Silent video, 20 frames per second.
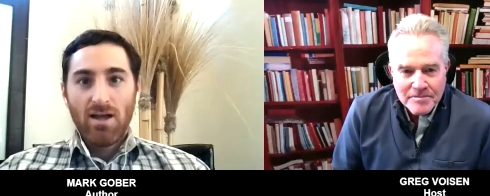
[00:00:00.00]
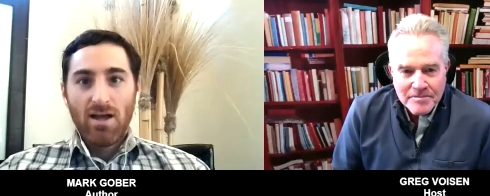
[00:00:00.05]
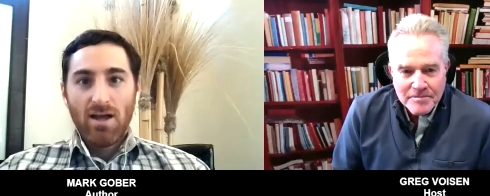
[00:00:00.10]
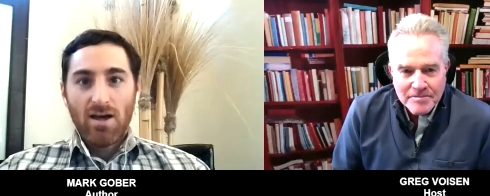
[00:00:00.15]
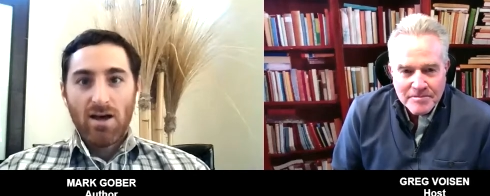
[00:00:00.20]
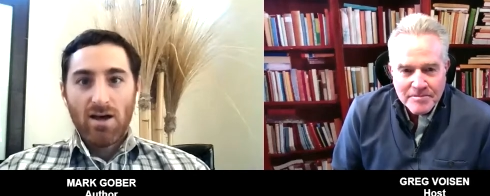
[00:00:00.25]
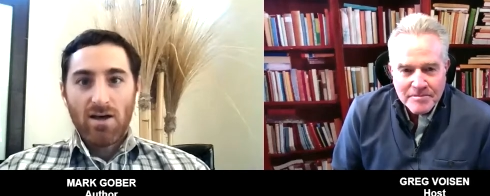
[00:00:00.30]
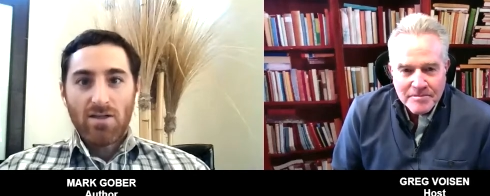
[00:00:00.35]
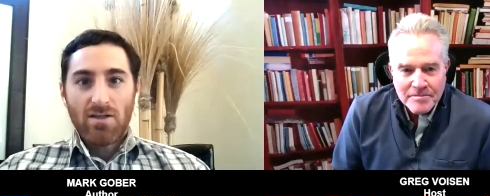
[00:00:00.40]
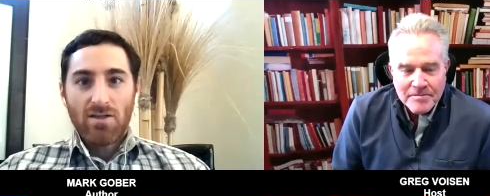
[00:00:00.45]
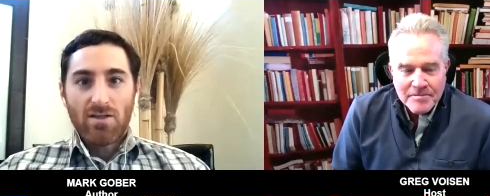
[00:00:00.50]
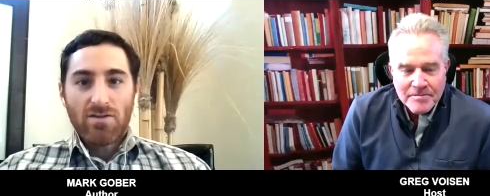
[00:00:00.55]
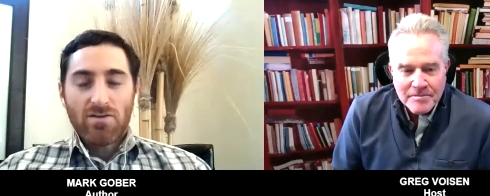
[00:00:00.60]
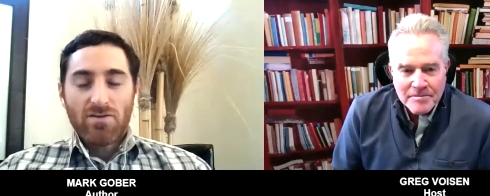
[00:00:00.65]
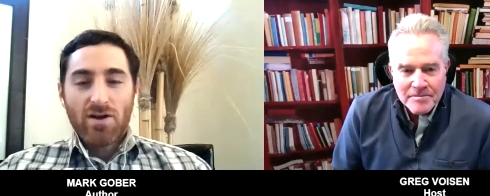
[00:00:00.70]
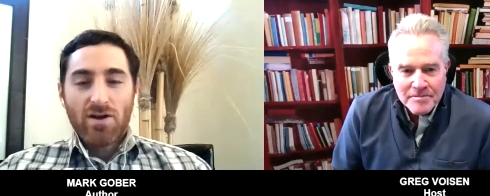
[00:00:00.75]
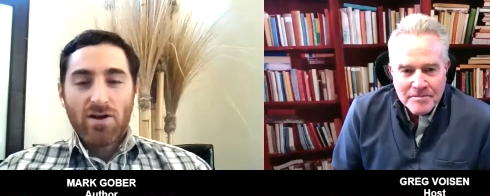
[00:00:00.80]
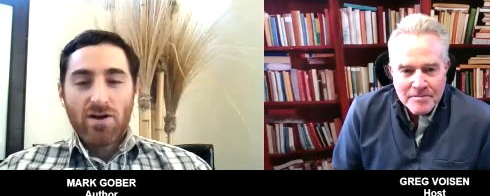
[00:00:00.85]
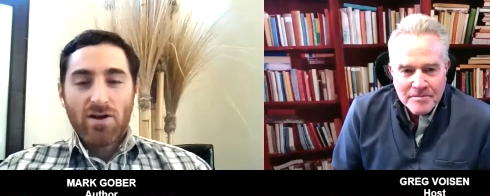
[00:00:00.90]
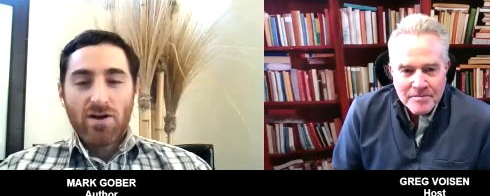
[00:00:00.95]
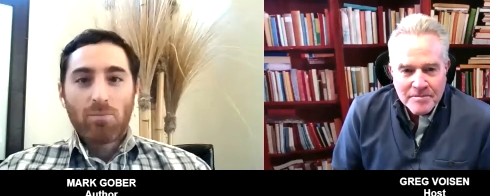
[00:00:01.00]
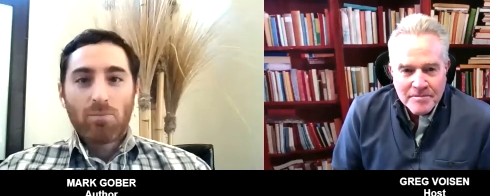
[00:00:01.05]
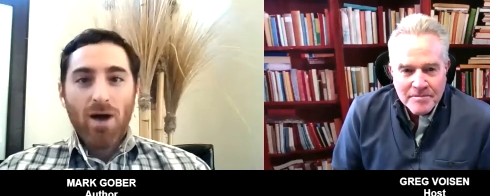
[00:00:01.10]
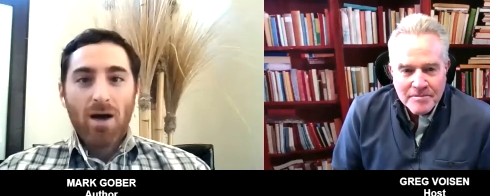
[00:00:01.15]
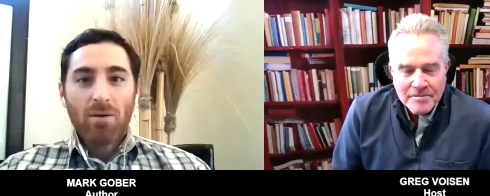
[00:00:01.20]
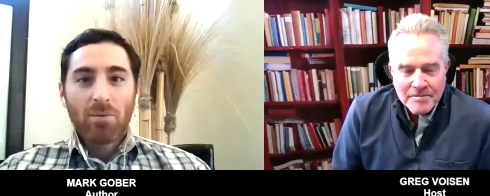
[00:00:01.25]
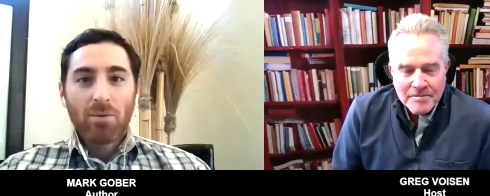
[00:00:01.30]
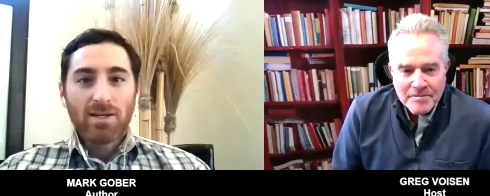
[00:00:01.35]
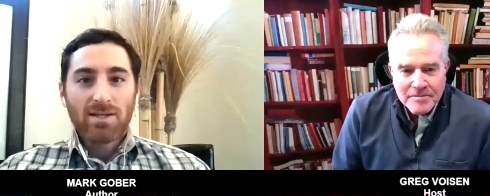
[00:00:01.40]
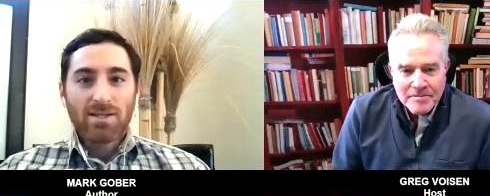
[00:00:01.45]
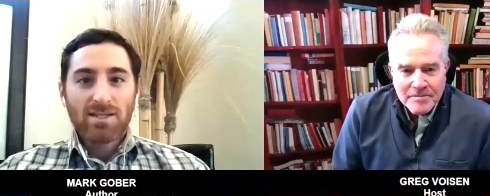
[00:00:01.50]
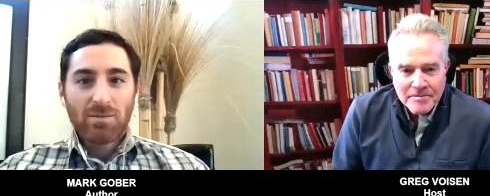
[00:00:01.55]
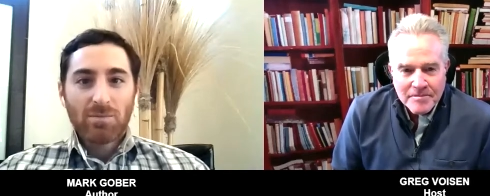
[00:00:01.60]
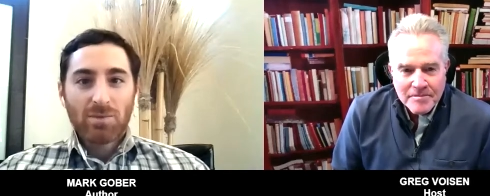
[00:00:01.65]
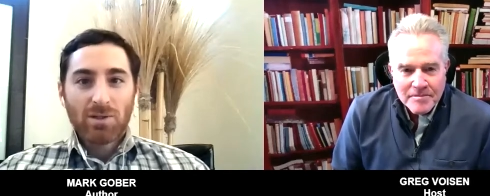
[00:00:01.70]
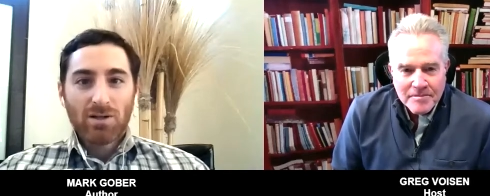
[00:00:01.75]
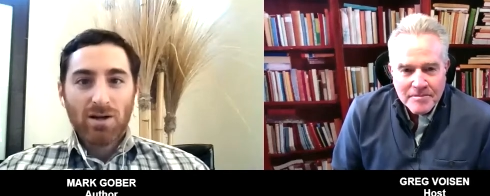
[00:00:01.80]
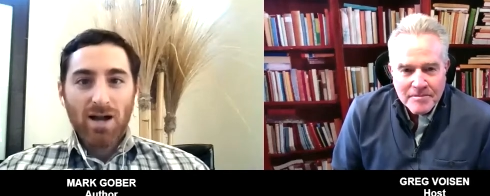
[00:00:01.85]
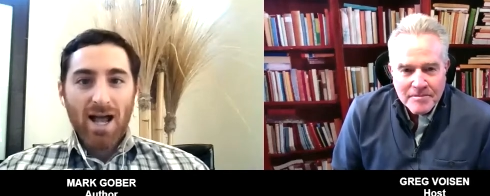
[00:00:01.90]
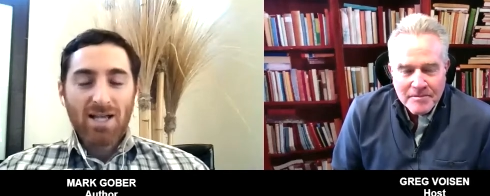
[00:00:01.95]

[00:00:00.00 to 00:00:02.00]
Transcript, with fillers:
Speaker 1: Mm-hmm. There are probably similar